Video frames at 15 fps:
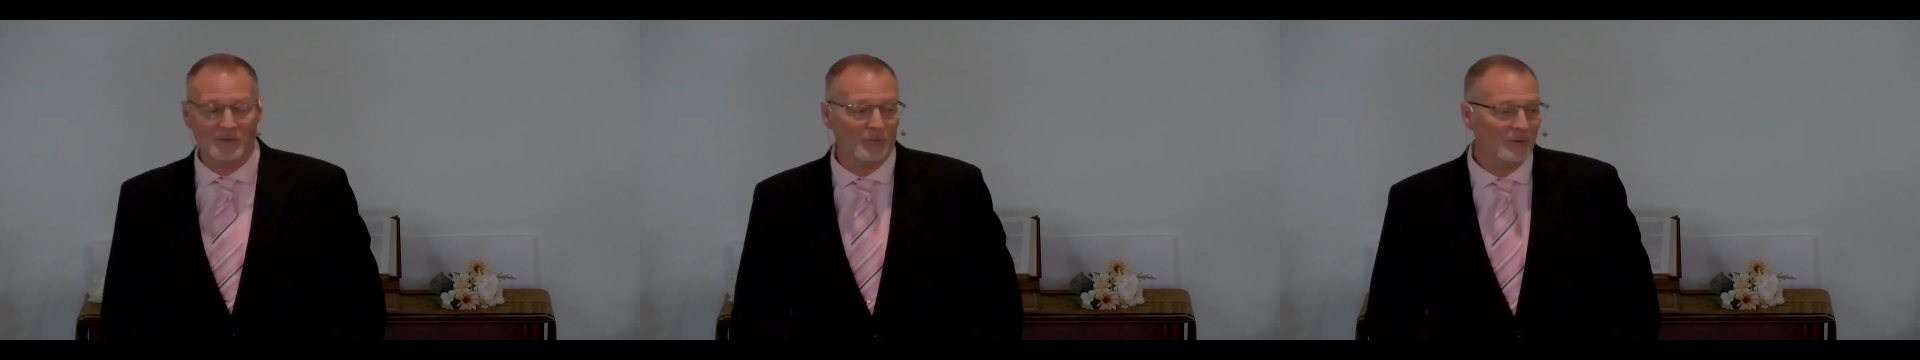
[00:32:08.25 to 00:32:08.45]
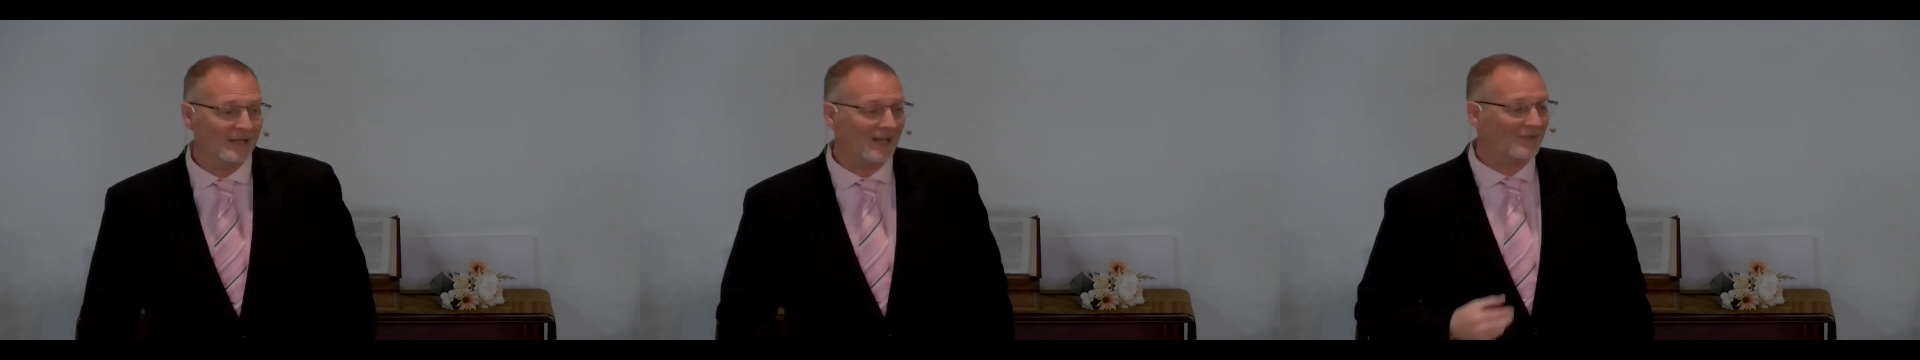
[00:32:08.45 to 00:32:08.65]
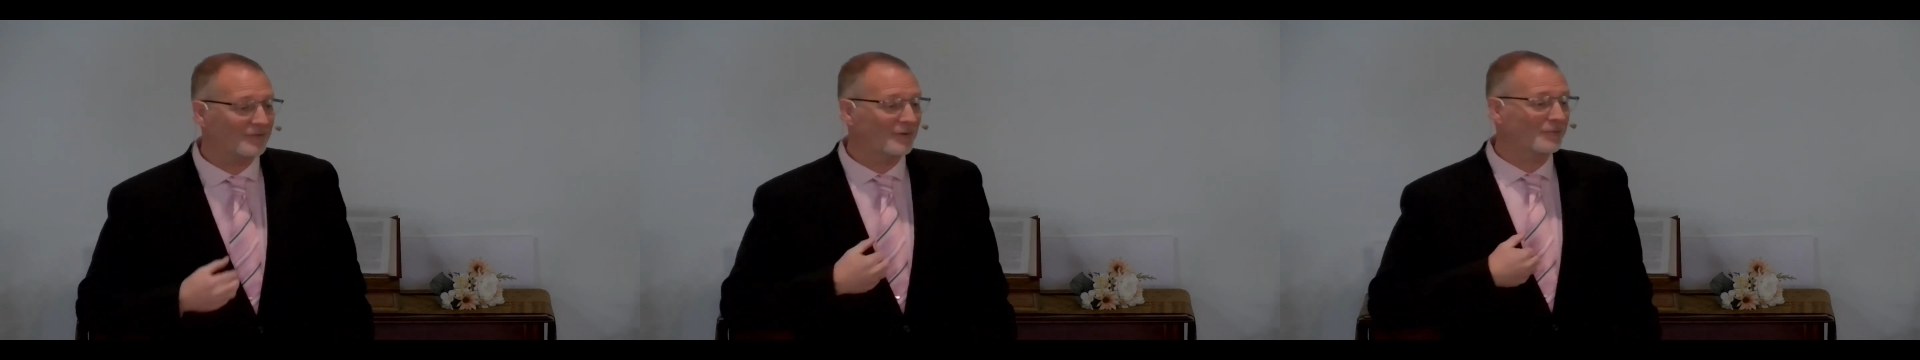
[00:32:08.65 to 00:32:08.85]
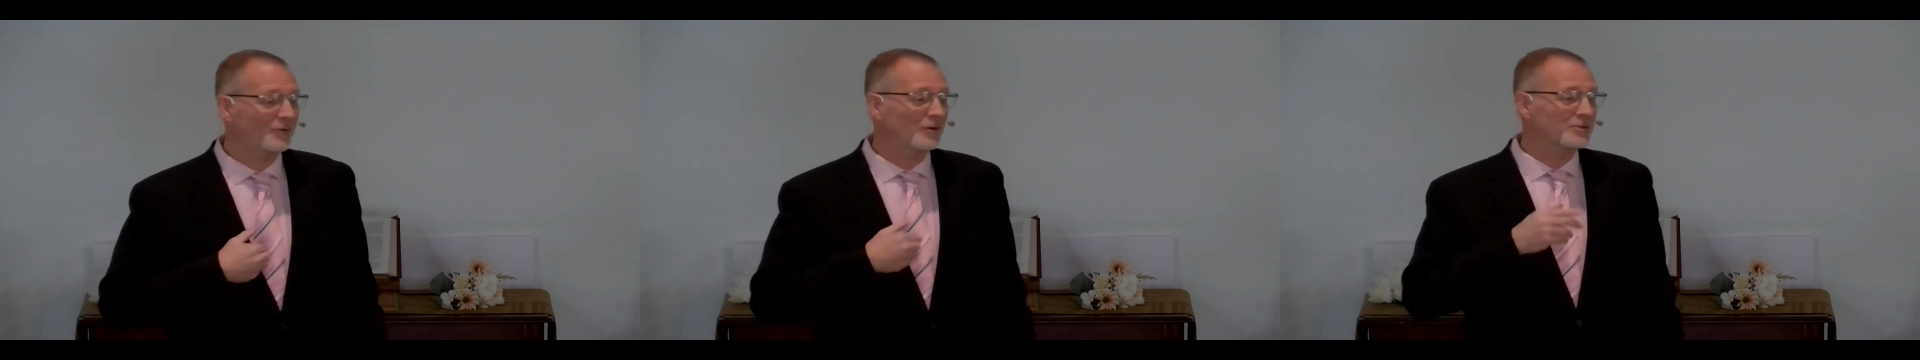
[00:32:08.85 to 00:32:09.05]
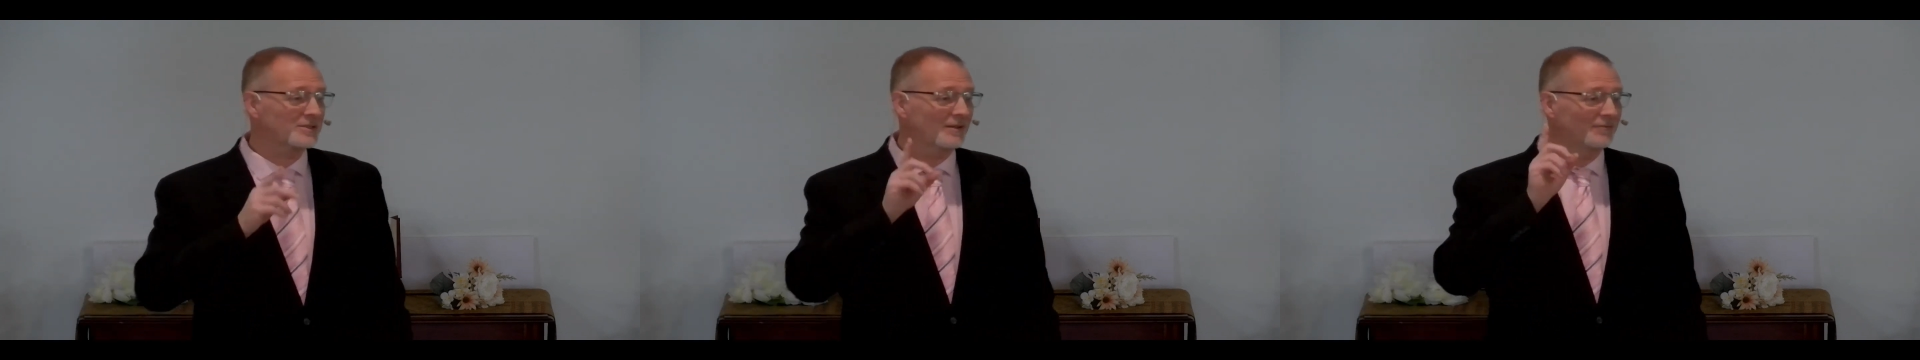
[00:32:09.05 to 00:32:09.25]
But we have to
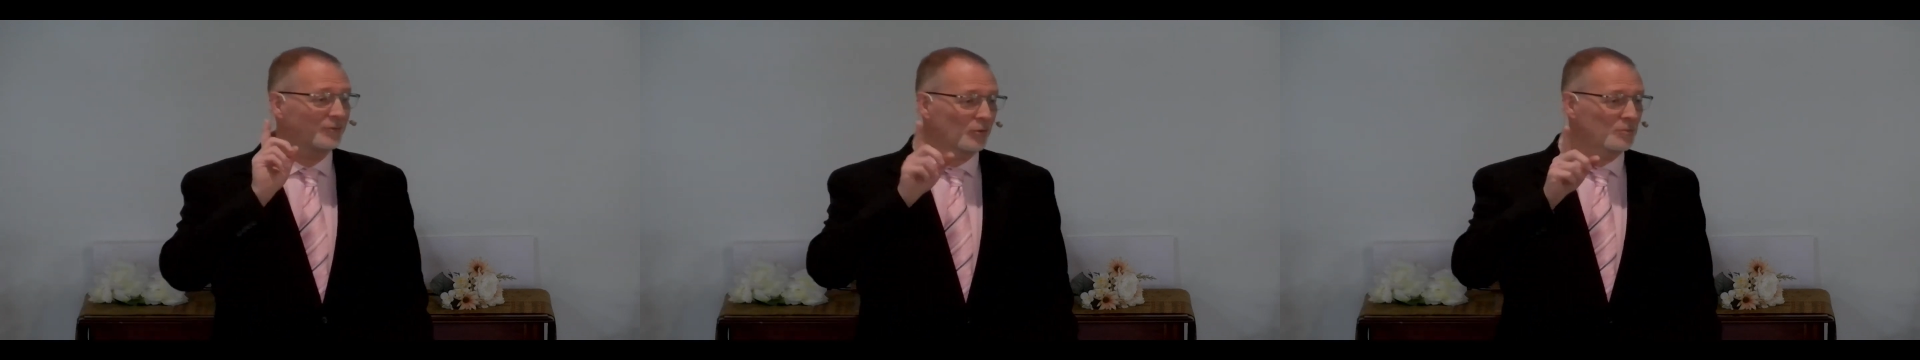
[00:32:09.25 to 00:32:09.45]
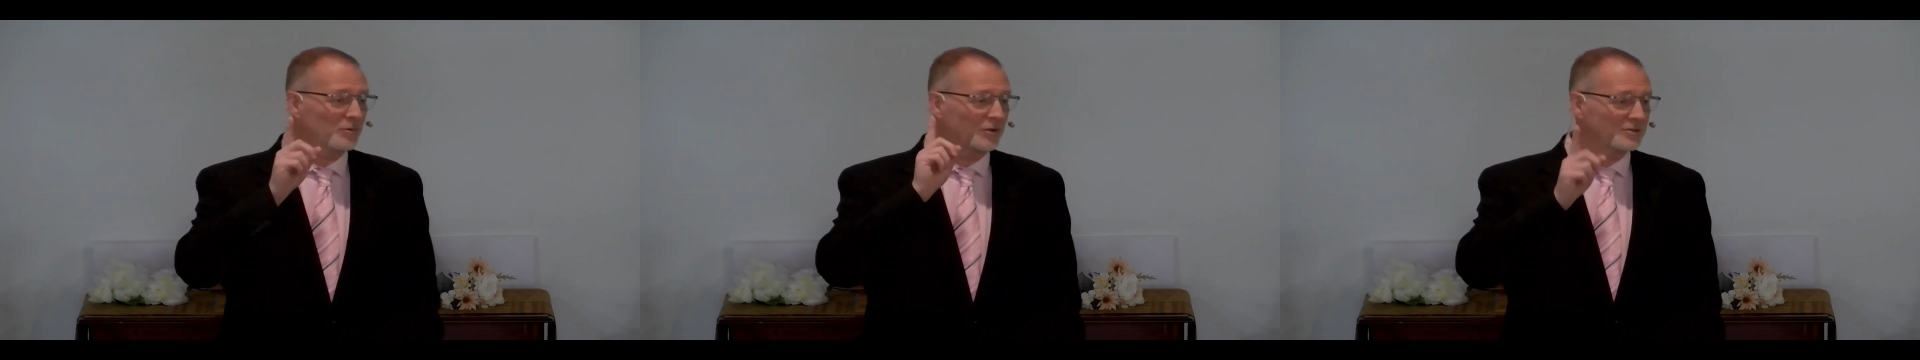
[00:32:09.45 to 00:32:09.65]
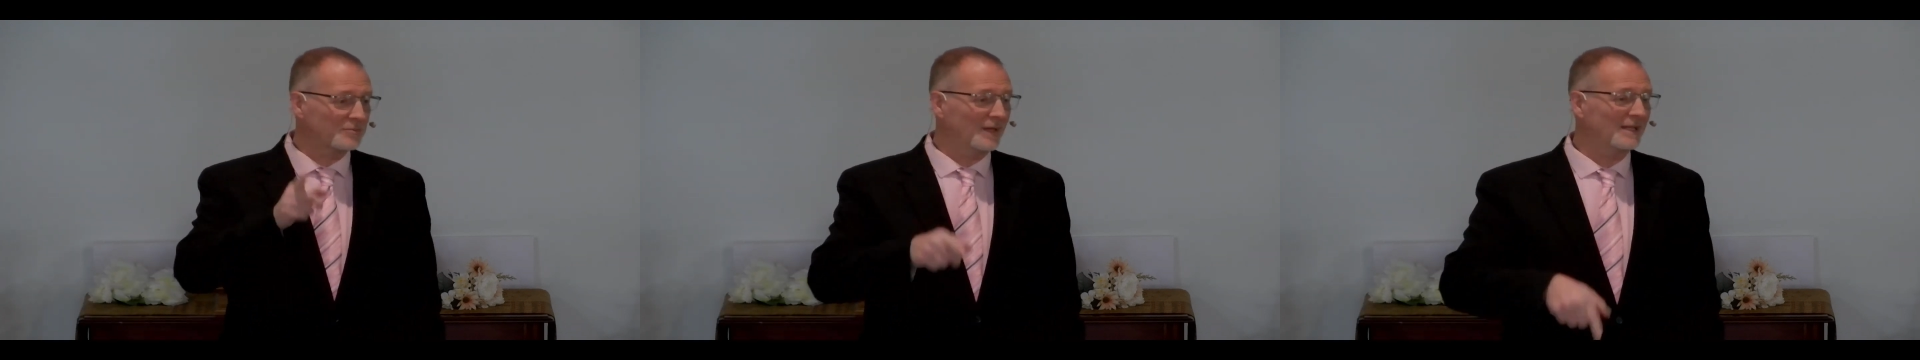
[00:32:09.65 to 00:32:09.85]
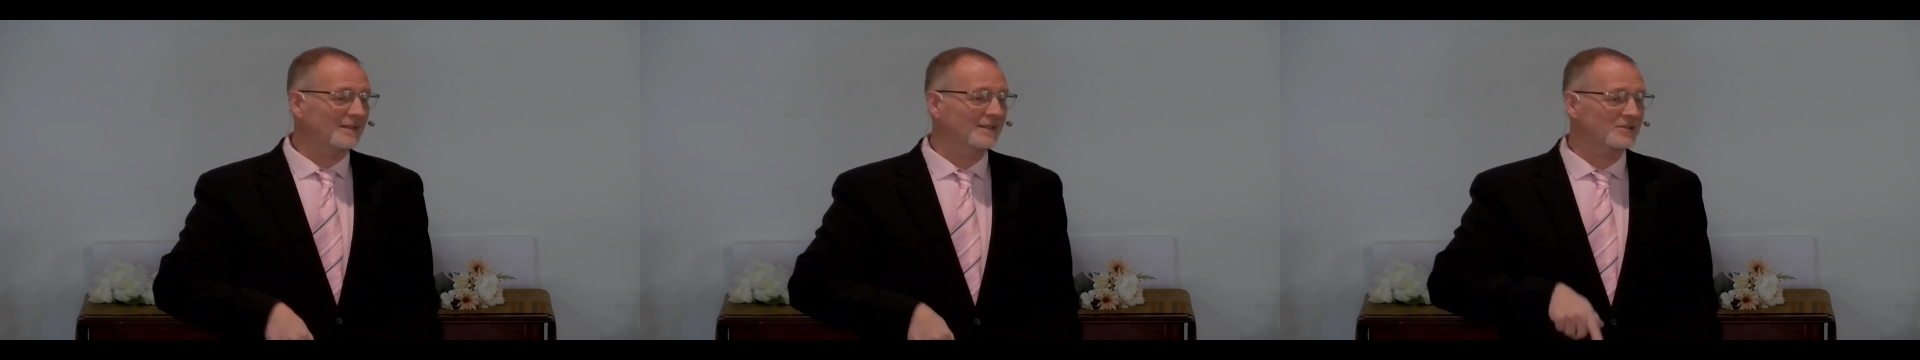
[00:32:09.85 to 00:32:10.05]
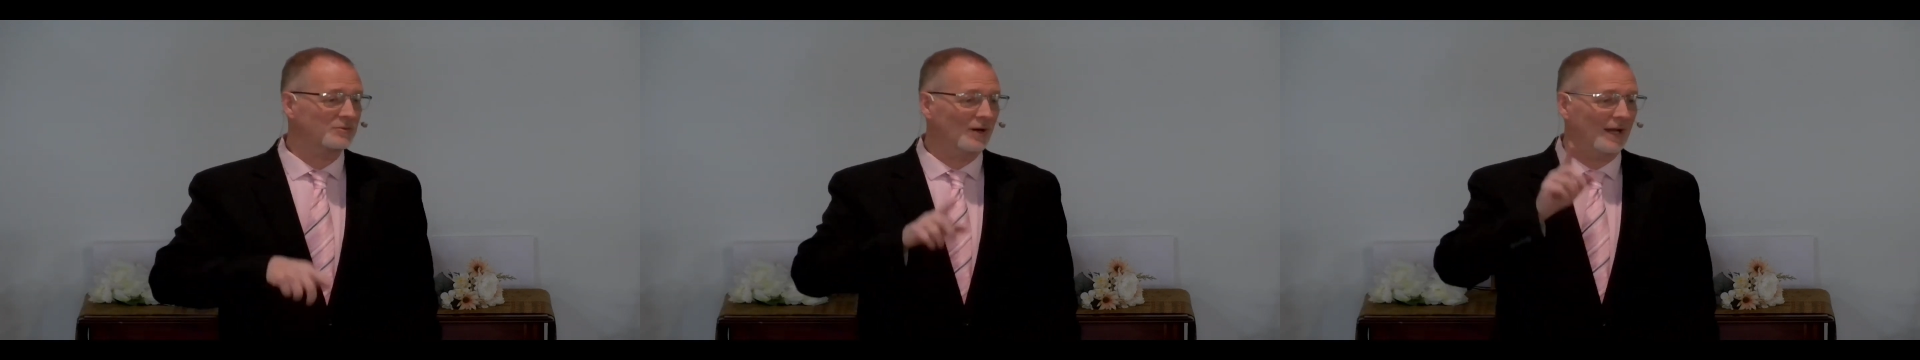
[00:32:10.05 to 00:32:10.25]
first and foremost make
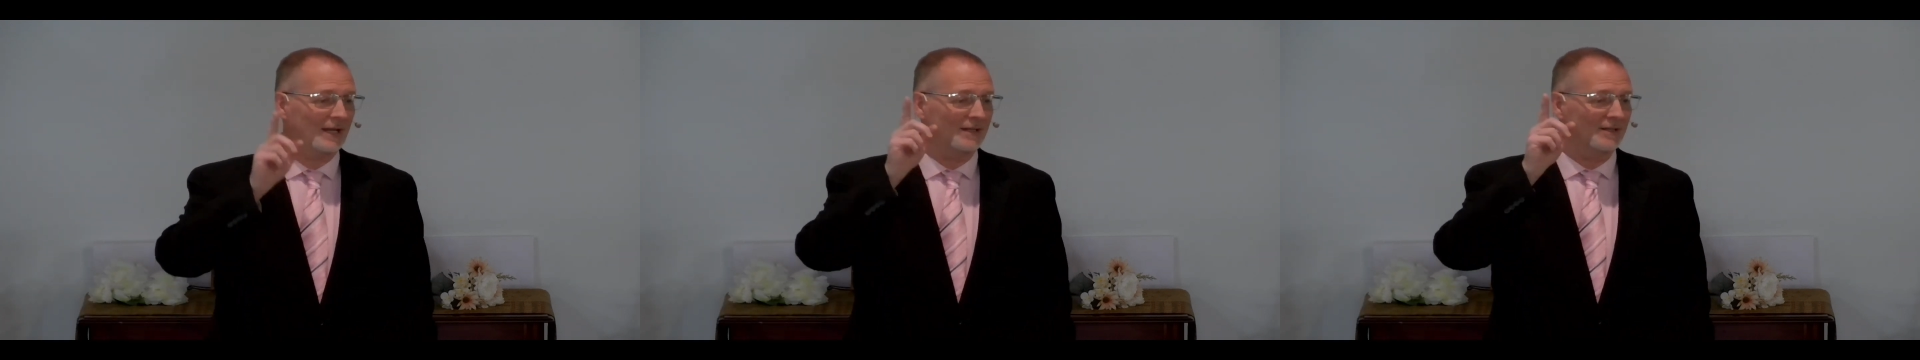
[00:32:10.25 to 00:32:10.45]
this right.